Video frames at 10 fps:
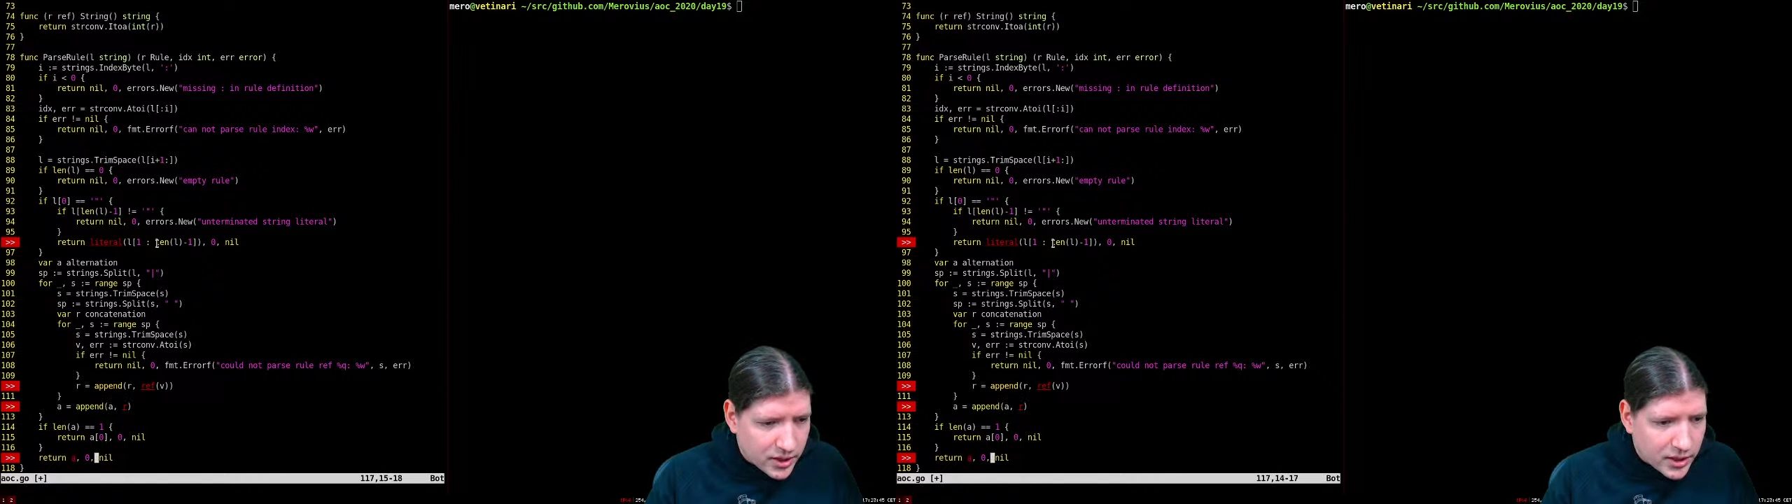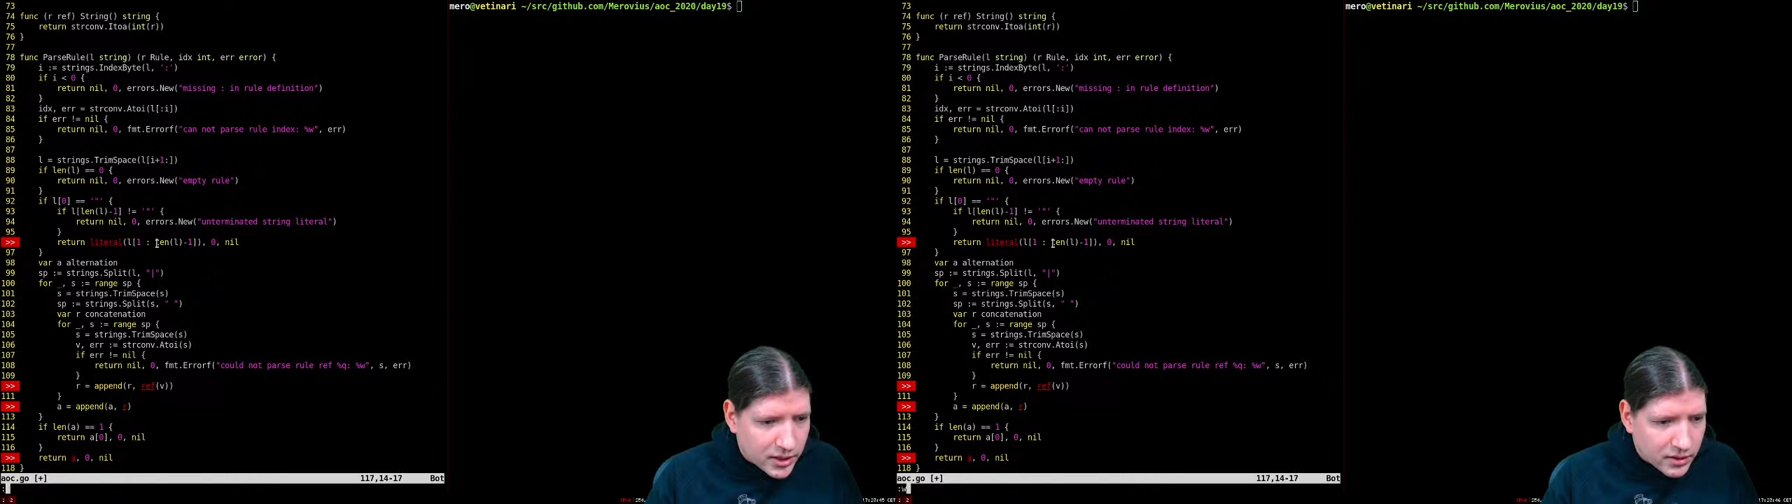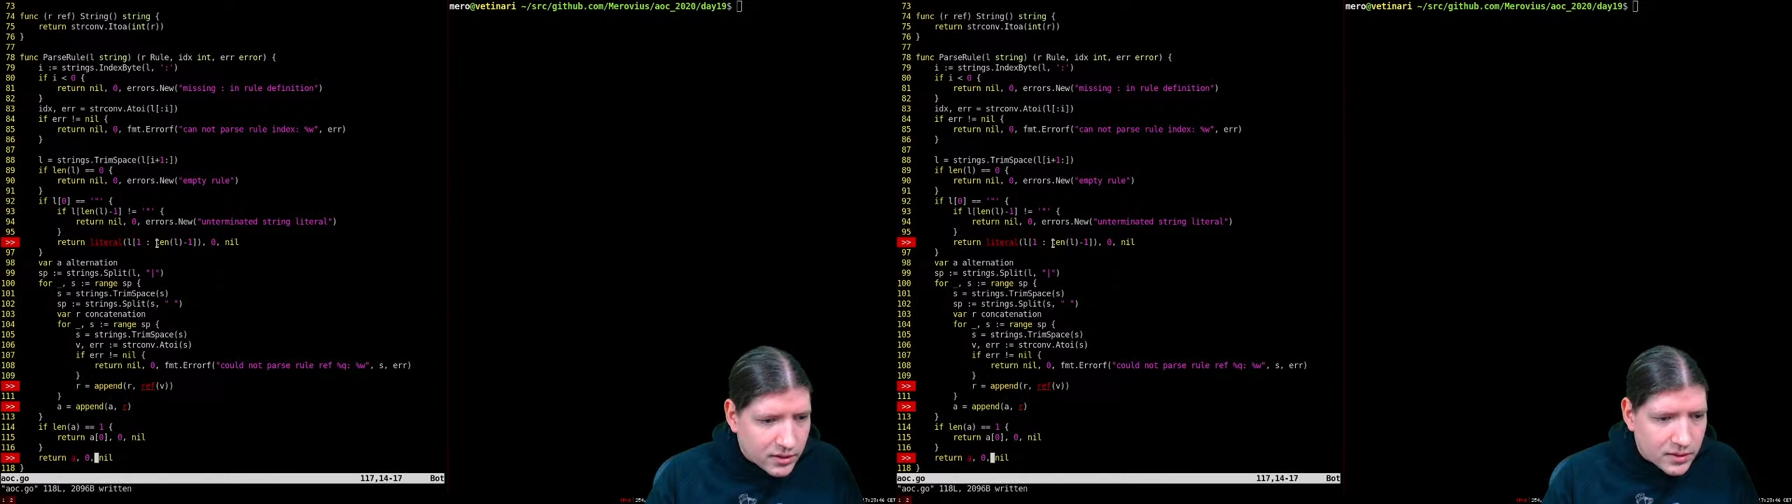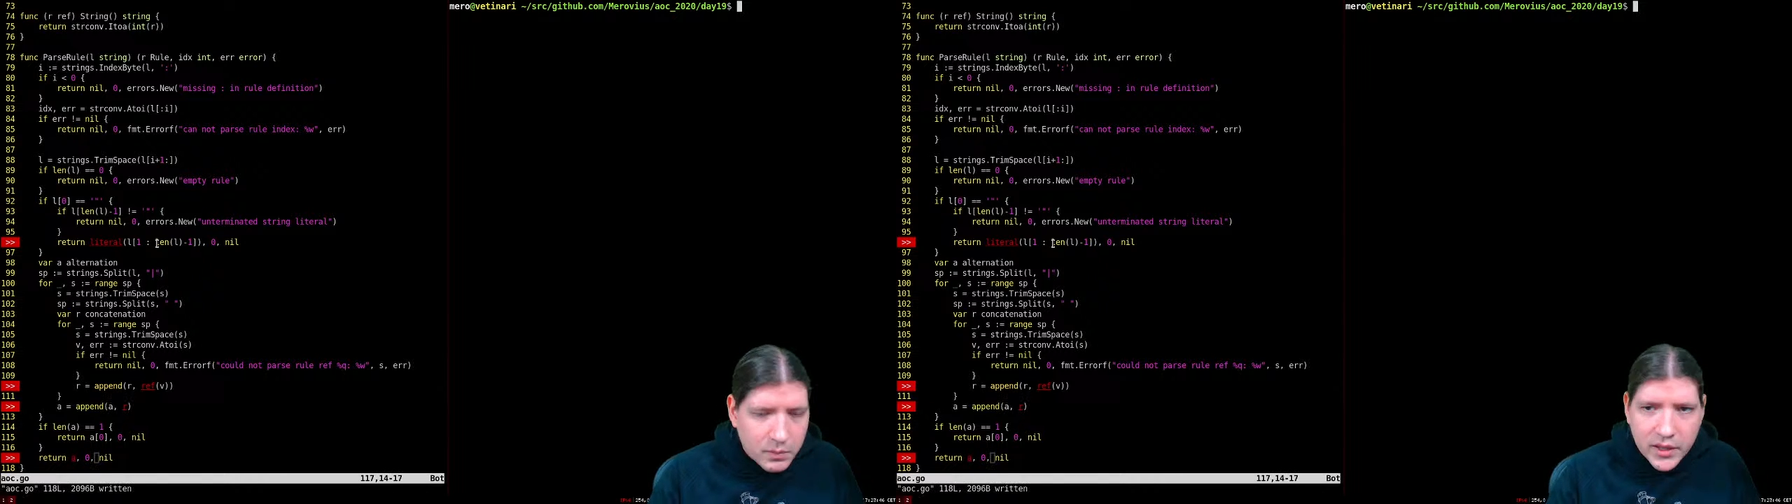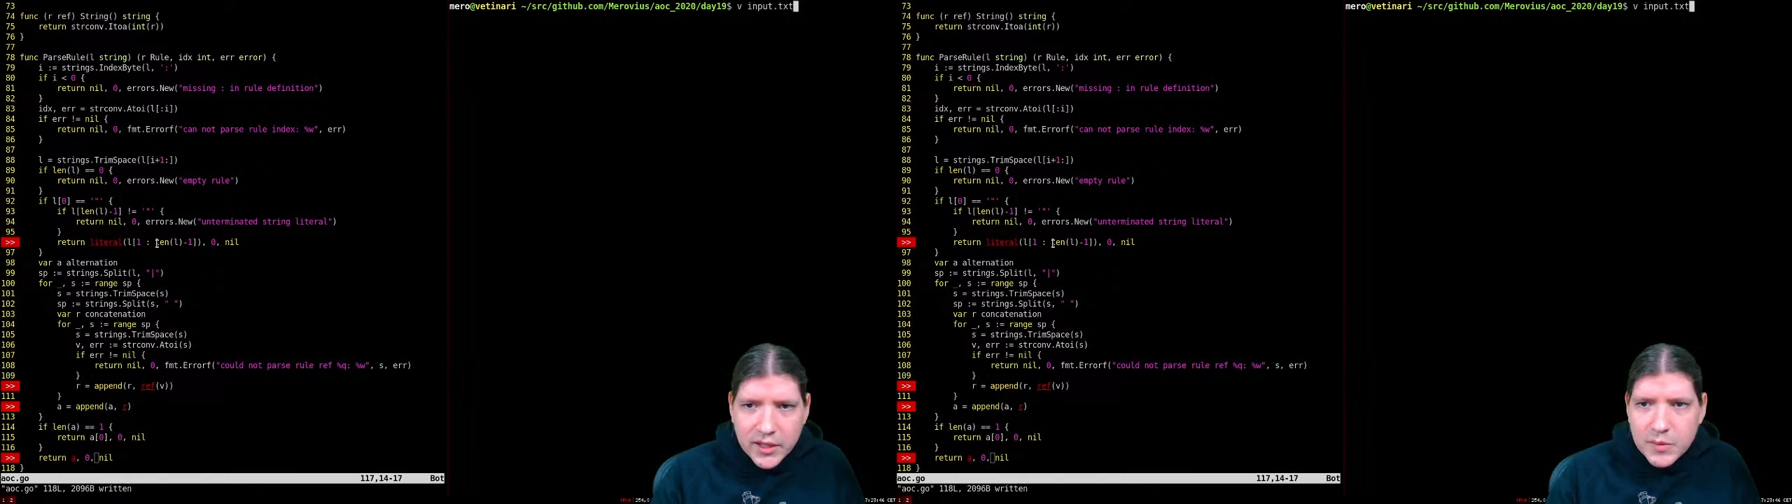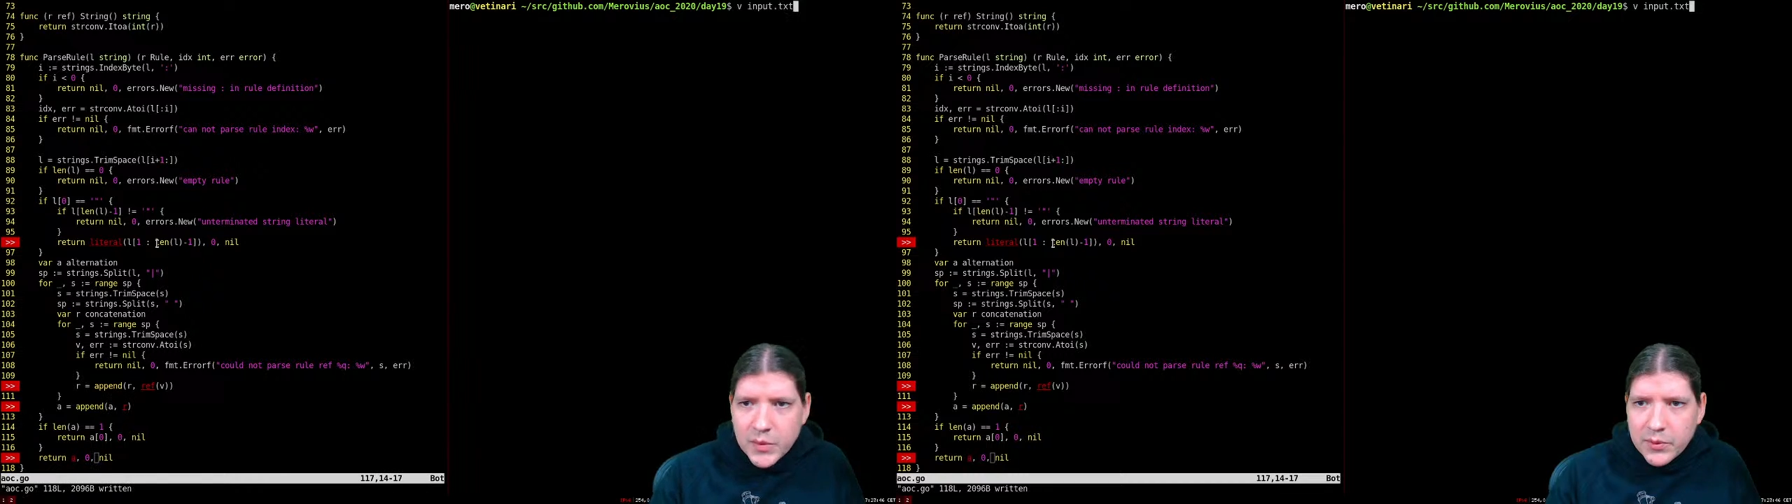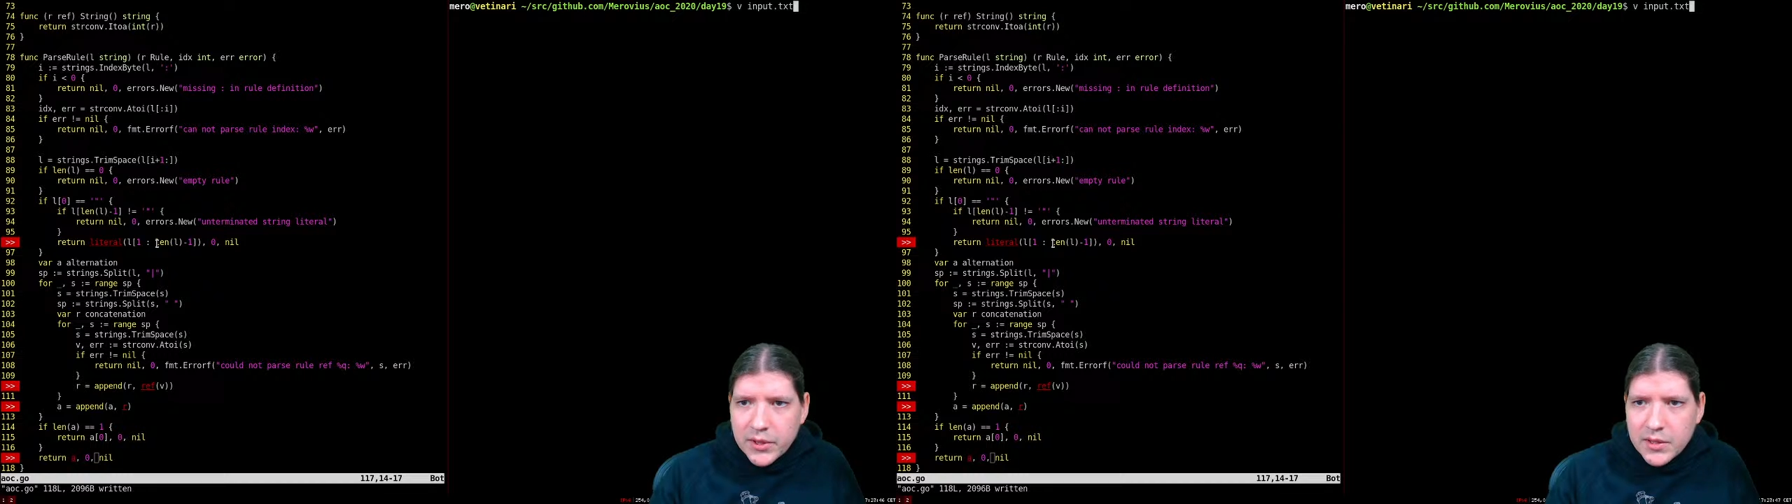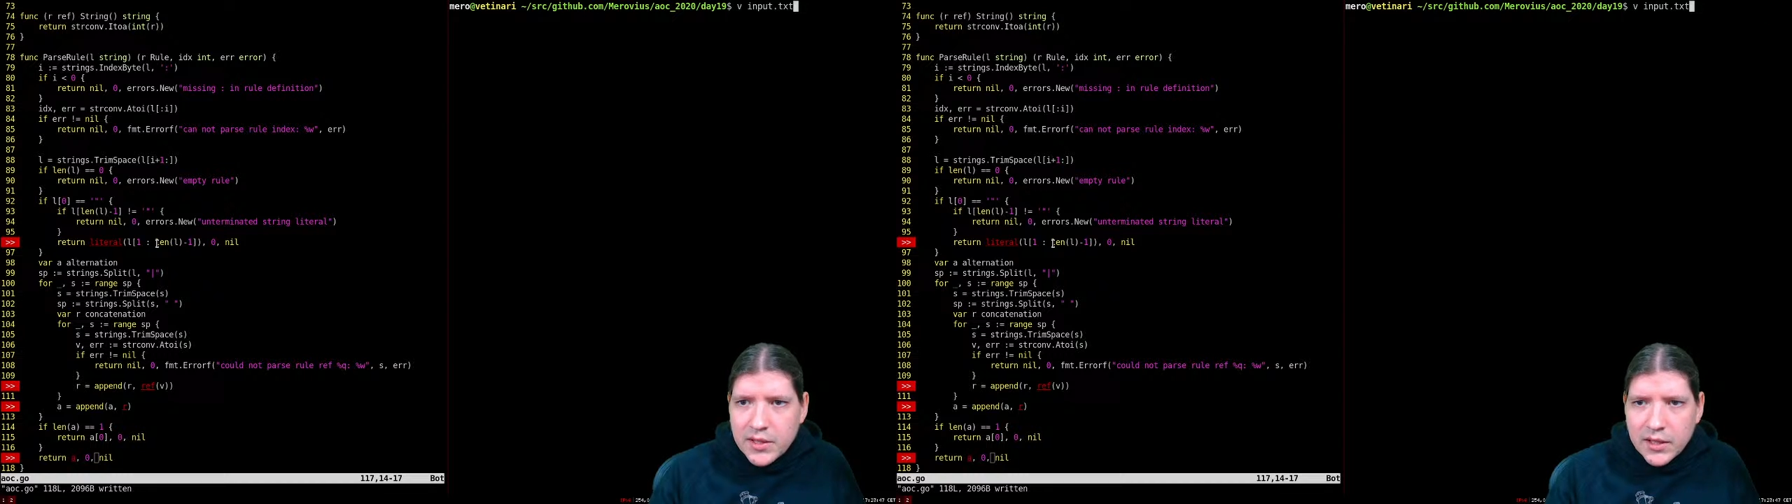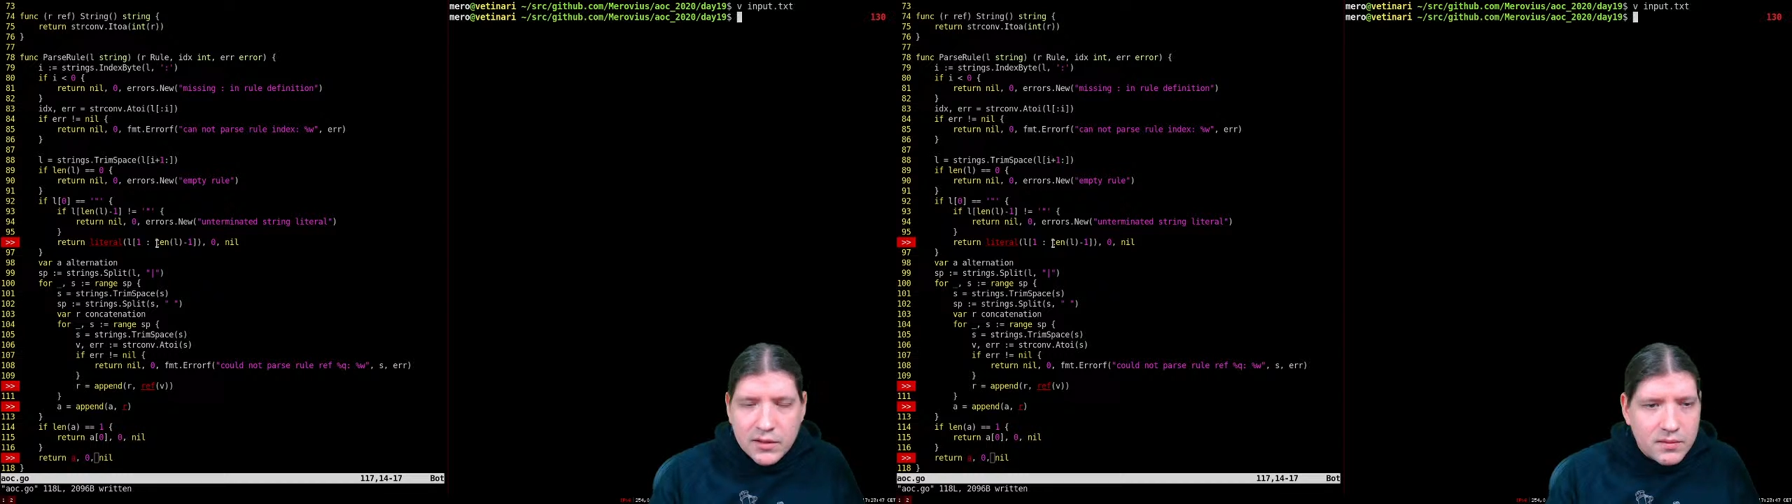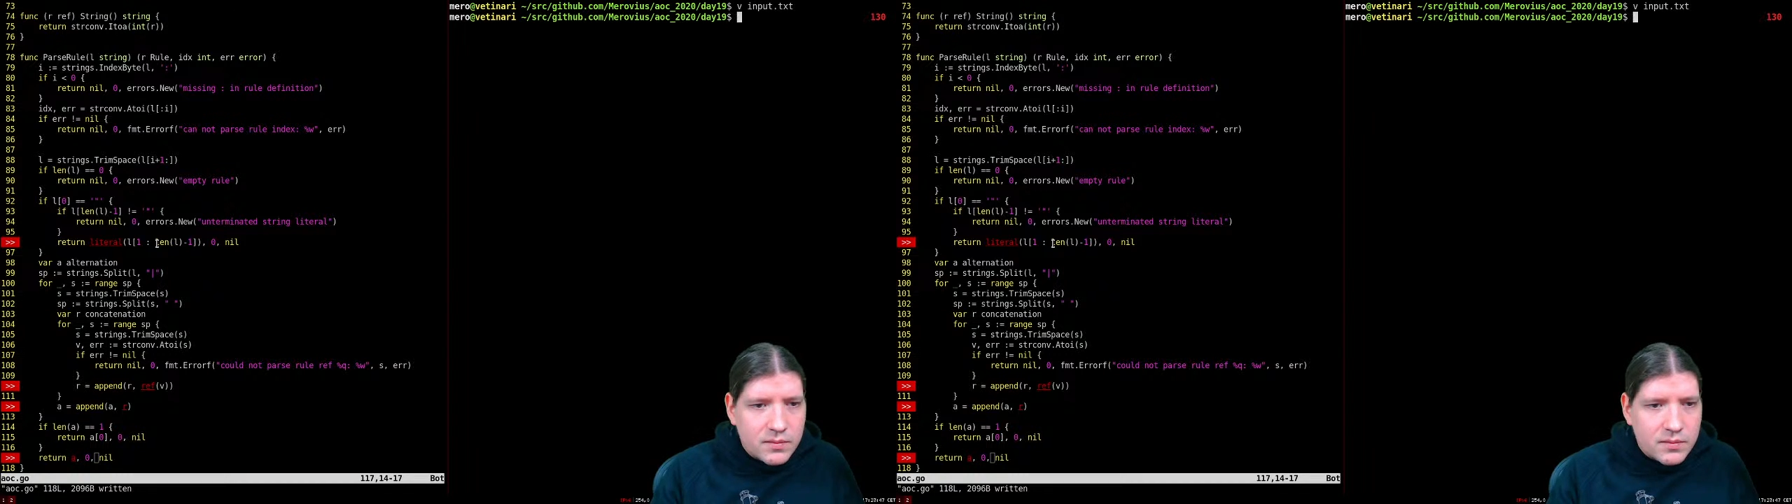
and in my experience, that